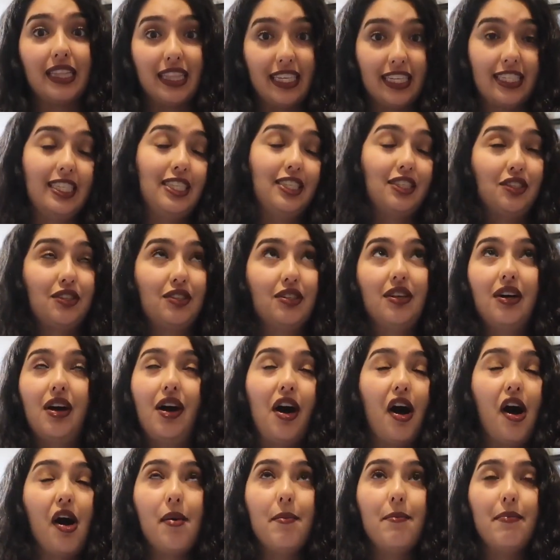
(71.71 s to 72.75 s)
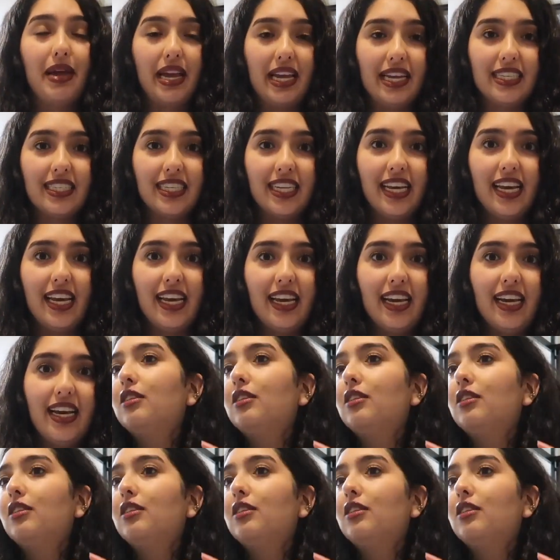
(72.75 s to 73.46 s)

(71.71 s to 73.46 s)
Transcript: this is amazing.